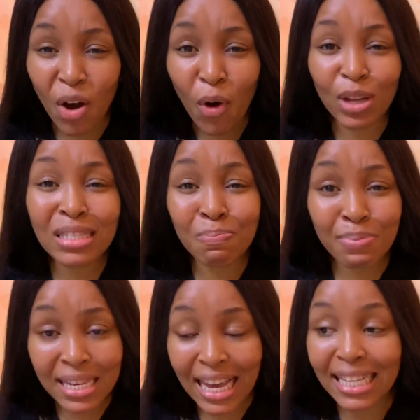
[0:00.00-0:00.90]
hot
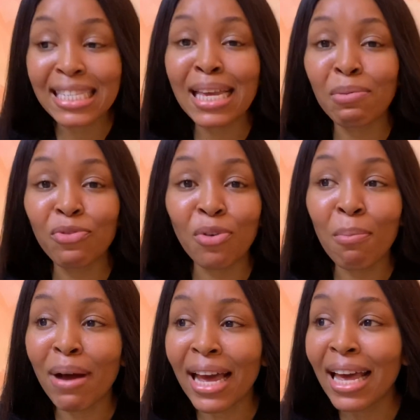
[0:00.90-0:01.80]
pee escaped from my